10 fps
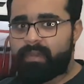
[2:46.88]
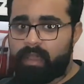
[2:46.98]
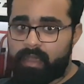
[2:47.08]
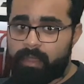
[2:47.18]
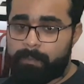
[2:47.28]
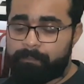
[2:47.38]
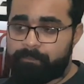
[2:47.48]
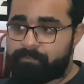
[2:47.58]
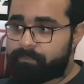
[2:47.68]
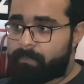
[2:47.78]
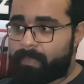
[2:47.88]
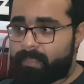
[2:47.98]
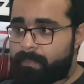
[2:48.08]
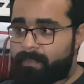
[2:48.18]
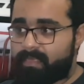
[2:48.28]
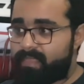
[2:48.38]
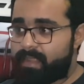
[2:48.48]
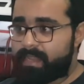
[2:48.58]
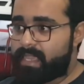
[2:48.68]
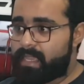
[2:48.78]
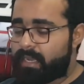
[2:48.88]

um, then yeah,